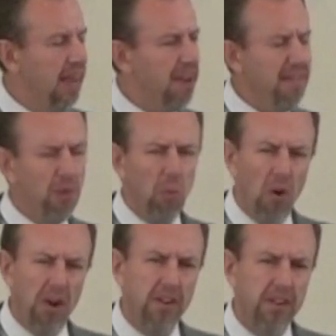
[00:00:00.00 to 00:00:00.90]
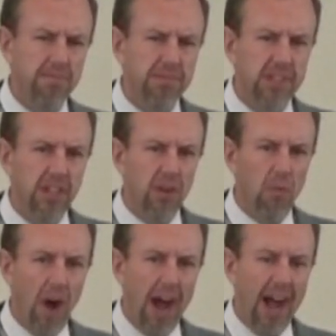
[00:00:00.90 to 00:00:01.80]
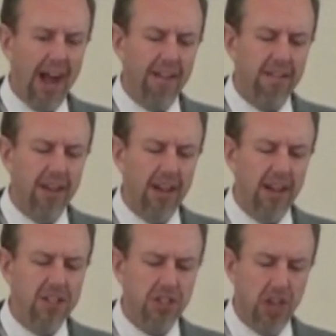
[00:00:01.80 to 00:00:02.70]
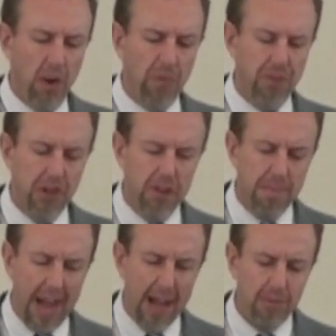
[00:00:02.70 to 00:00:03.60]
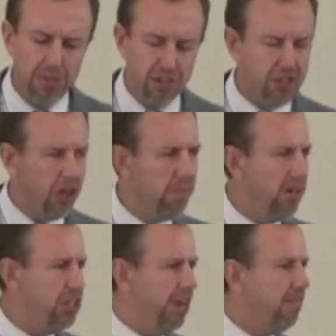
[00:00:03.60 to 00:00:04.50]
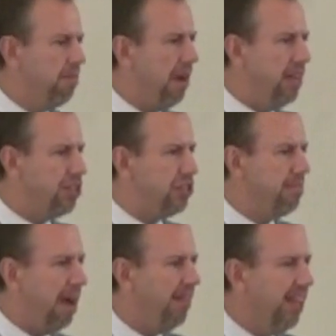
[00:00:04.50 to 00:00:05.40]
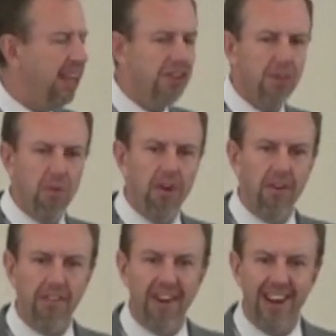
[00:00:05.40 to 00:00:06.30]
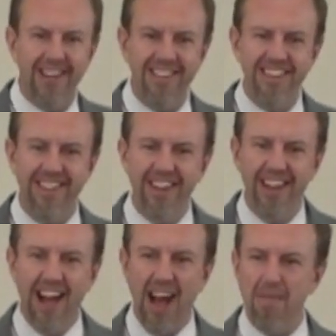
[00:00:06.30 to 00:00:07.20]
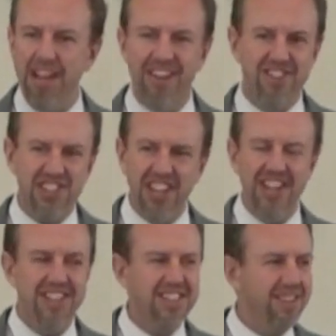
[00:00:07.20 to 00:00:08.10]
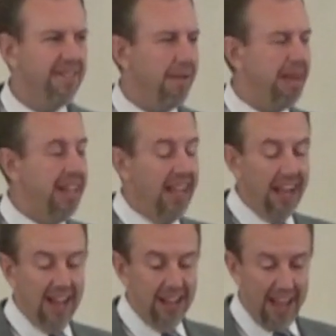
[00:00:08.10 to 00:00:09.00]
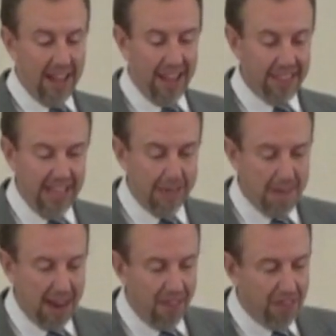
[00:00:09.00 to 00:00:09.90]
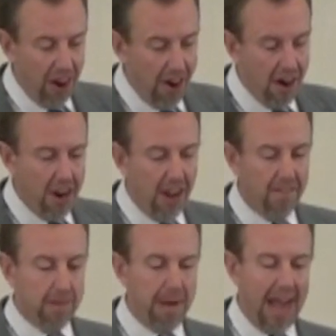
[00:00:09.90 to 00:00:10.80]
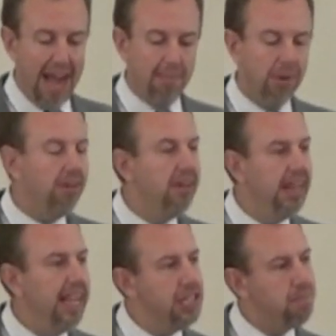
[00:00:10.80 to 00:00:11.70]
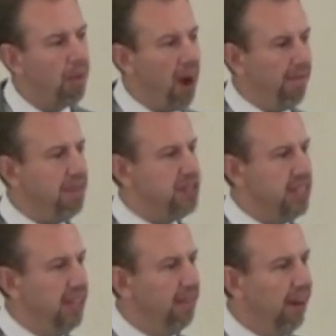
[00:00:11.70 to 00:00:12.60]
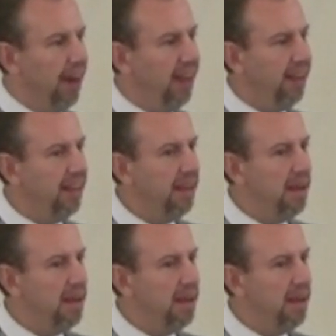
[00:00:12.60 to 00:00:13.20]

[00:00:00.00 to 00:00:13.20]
Have you ever wondered why, uh, as you go through your Bibles, there's so much information about the end of the world, right? I mean, there's tons of, I mean, uh, I, I think about a third of the Bible is prophecy, right?